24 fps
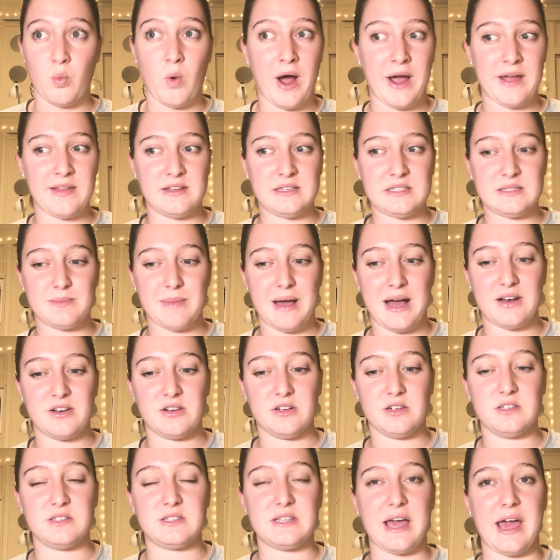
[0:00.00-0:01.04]
why this
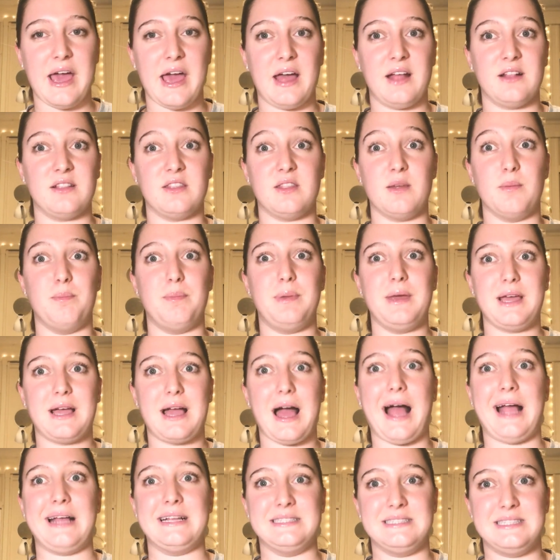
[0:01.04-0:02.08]
matters, and the big
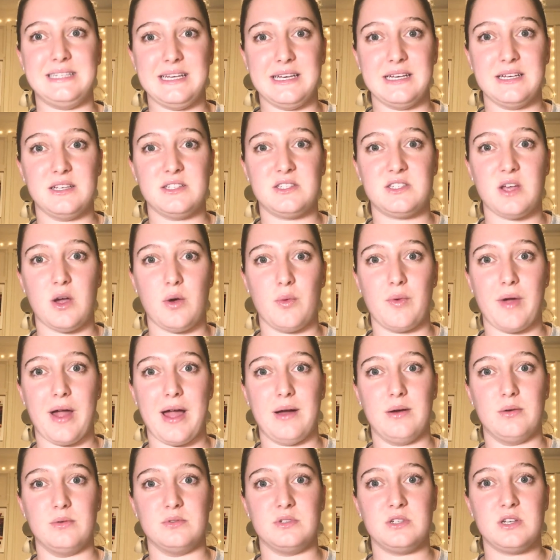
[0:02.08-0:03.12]
ideas
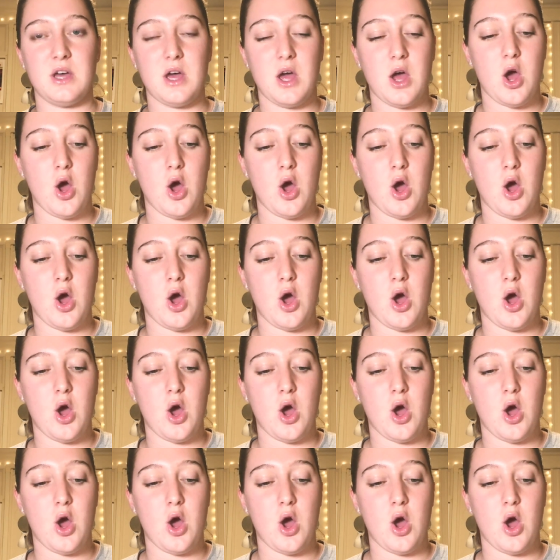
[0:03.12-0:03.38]
around